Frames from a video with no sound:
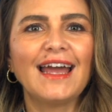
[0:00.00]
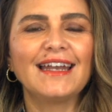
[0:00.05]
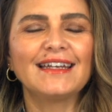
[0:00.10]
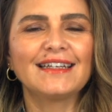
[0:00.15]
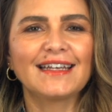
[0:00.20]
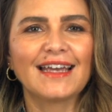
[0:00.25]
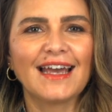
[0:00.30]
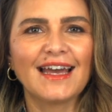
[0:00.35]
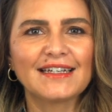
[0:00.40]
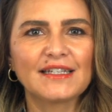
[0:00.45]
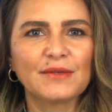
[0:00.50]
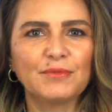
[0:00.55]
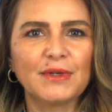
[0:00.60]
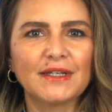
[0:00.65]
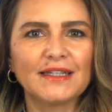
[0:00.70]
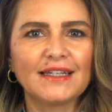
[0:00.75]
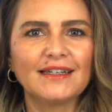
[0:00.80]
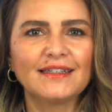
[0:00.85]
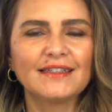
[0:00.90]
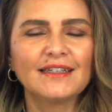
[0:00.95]
and
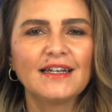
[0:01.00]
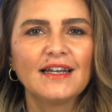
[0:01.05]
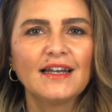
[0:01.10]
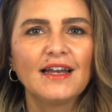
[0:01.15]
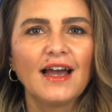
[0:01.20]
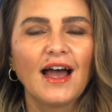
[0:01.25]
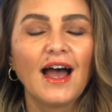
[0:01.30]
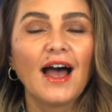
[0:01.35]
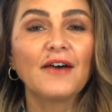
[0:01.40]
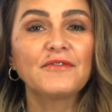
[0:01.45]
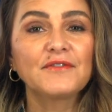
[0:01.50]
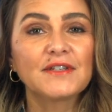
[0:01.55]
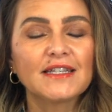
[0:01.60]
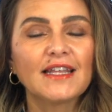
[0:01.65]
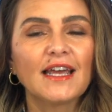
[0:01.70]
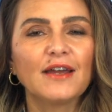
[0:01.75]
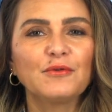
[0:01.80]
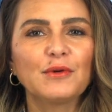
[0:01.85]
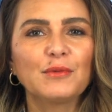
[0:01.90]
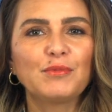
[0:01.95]
Caterpillar, after
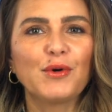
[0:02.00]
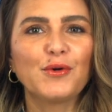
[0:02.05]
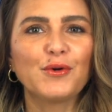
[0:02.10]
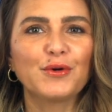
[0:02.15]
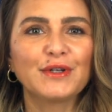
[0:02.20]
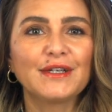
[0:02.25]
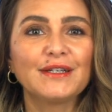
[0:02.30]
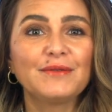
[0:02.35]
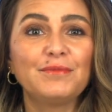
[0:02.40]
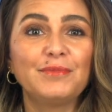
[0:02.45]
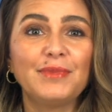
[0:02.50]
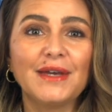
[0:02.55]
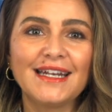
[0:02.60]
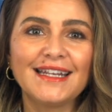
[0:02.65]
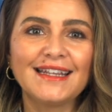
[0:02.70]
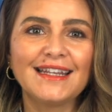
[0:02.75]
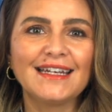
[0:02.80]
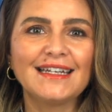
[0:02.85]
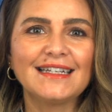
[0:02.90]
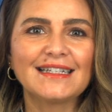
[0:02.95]
they reported
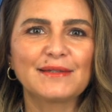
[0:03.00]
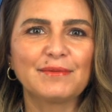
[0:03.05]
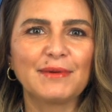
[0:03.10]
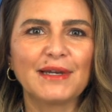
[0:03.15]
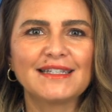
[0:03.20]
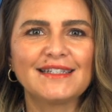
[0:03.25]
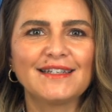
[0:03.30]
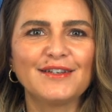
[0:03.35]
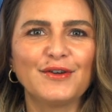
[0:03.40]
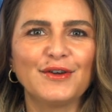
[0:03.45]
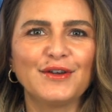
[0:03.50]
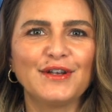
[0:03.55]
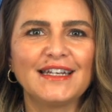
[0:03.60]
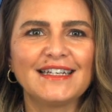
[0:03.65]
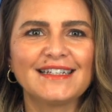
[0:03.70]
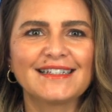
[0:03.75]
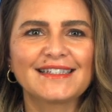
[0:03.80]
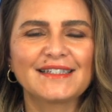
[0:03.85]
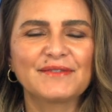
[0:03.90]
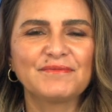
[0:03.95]
better-than-expected
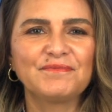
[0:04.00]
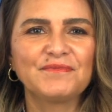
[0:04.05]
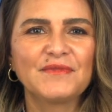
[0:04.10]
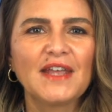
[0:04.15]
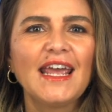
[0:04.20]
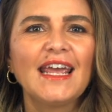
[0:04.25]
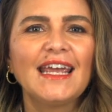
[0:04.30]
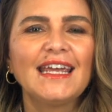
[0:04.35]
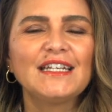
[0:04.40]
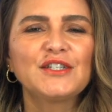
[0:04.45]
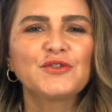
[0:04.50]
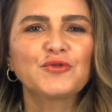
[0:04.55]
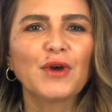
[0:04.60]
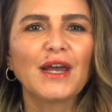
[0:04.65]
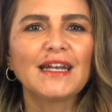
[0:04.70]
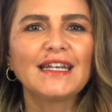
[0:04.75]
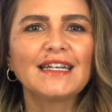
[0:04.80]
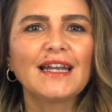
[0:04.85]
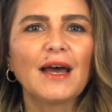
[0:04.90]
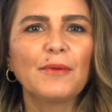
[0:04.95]
earnings. It
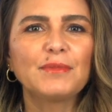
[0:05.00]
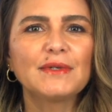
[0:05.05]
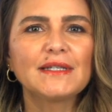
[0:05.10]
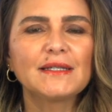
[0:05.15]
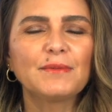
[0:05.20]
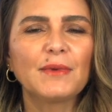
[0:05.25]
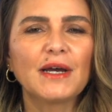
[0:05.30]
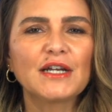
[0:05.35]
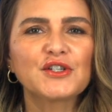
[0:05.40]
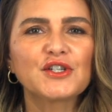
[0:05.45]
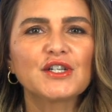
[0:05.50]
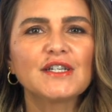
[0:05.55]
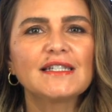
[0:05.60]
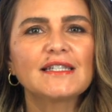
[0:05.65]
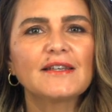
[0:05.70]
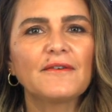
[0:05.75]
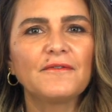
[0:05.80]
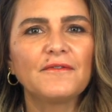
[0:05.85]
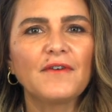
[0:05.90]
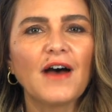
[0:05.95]
traded up as much as
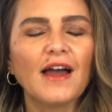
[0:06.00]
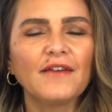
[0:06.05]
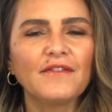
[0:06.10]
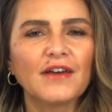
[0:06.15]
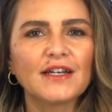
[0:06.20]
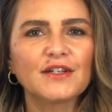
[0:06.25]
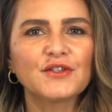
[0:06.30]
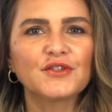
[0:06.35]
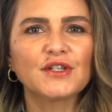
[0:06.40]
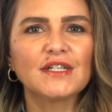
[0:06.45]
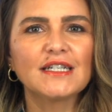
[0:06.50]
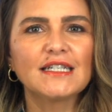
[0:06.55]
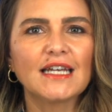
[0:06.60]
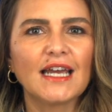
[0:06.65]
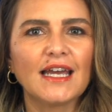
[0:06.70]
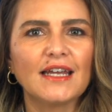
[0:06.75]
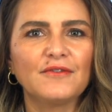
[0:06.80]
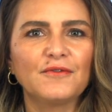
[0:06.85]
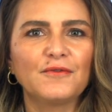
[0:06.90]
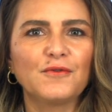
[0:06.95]

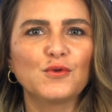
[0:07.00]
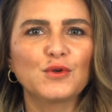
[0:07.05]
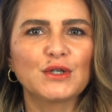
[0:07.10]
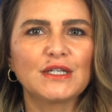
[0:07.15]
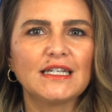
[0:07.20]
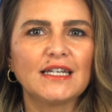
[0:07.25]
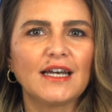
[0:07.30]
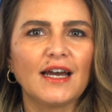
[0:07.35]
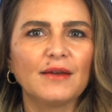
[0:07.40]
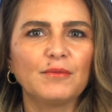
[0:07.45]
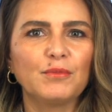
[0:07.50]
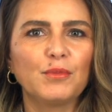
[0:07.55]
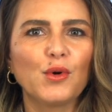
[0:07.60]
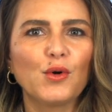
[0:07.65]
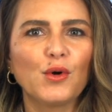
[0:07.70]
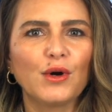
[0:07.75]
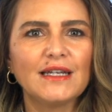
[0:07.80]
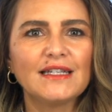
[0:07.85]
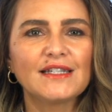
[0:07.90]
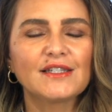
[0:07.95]
549
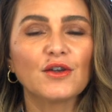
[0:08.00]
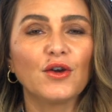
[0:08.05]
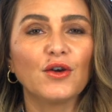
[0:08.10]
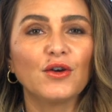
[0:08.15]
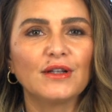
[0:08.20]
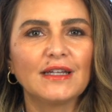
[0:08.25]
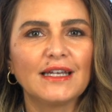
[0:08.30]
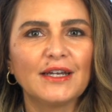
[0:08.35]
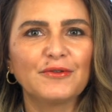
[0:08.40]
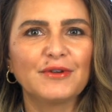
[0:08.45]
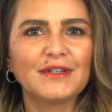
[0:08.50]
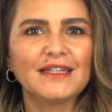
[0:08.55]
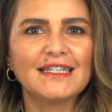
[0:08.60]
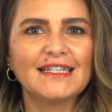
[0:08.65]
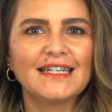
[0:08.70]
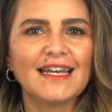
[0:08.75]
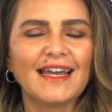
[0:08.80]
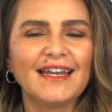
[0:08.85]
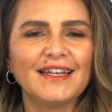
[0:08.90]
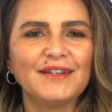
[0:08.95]
points earlier in the
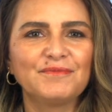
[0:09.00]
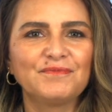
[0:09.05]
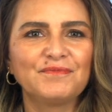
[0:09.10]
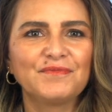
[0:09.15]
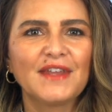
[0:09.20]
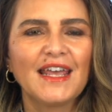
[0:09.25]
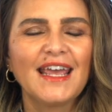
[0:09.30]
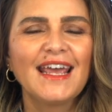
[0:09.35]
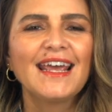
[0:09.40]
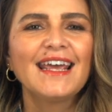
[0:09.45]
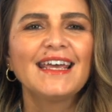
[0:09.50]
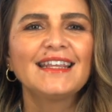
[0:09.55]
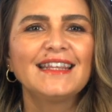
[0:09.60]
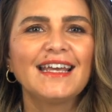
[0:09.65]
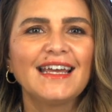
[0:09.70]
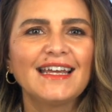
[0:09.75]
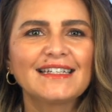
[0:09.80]
day. The